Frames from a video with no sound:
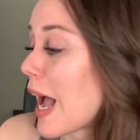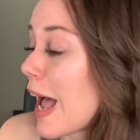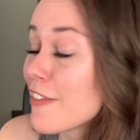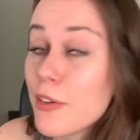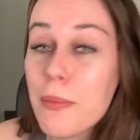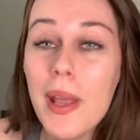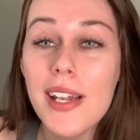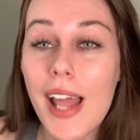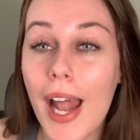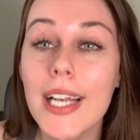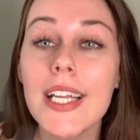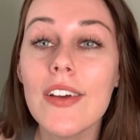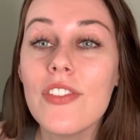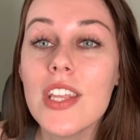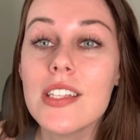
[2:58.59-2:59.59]
I haven't made
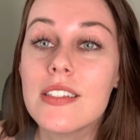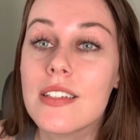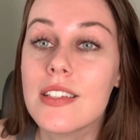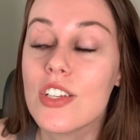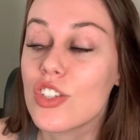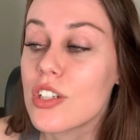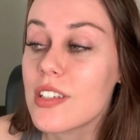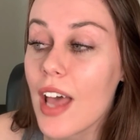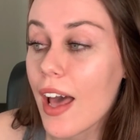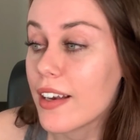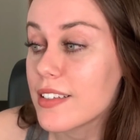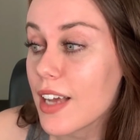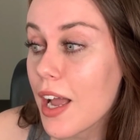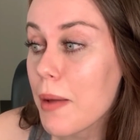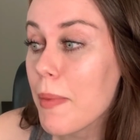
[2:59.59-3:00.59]
any of these decisions ahead
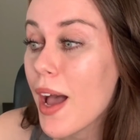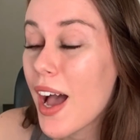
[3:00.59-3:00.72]
of time.